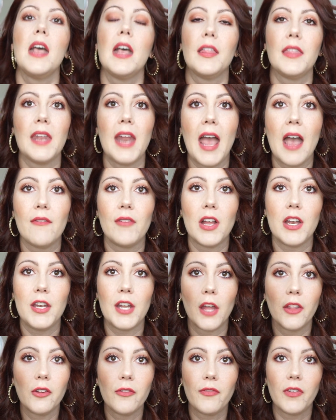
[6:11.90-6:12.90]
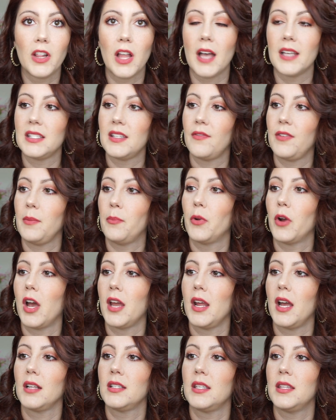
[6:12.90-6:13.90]
Then I have another Philosophy
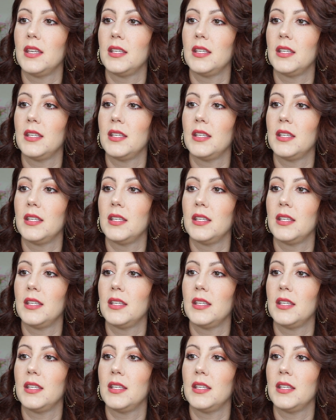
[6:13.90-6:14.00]
product.